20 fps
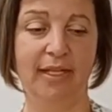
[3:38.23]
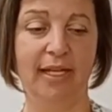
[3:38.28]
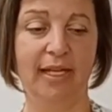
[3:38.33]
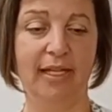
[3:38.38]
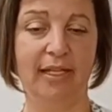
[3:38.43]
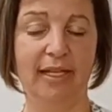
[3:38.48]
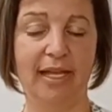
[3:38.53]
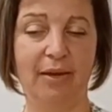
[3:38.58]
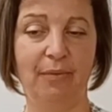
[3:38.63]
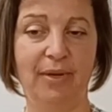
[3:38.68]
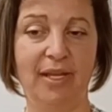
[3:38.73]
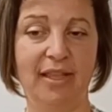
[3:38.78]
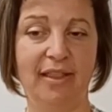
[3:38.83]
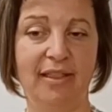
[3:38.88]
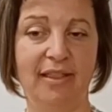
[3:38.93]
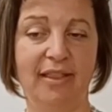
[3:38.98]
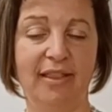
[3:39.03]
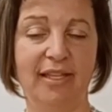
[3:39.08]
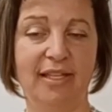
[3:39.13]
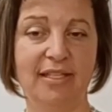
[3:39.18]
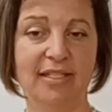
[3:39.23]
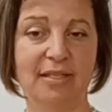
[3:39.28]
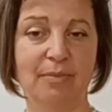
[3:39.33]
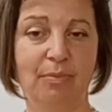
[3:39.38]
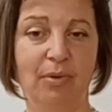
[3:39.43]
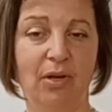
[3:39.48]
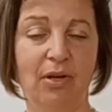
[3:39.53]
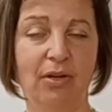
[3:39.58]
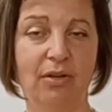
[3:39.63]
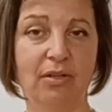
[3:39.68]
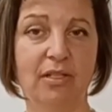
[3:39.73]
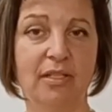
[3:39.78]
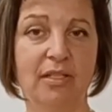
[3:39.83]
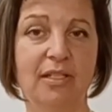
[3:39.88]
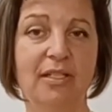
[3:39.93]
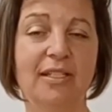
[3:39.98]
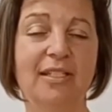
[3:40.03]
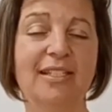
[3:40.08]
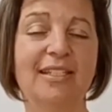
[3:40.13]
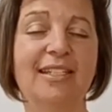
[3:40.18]
allowing this part
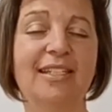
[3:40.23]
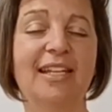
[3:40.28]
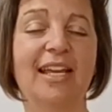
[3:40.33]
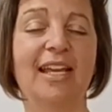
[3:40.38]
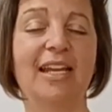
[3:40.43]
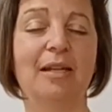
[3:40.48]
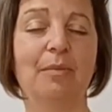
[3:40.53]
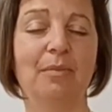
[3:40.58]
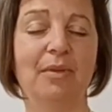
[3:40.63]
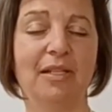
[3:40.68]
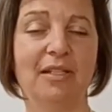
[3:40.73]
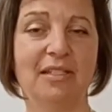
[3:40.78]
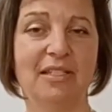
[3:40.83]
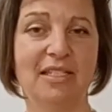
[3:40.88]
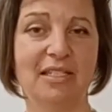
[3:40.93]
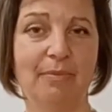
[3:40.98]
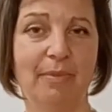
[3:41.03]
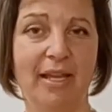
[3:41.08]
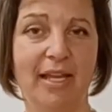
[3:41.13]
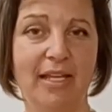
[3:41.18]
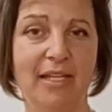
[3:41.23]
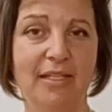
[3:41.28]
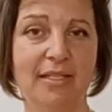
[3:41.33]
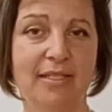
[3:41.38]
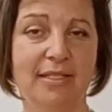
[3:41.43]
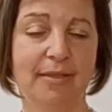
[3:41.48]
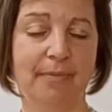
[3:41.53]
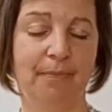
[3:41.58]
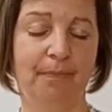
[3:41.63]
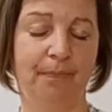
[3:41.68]
to gain a bit of space.